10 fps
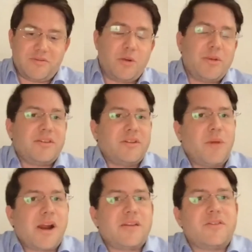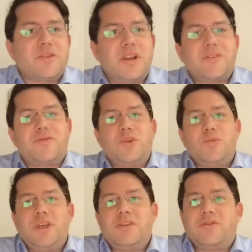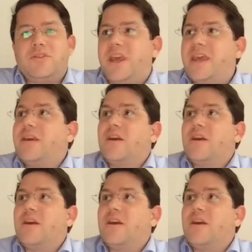in the markets over the last few weeks, today,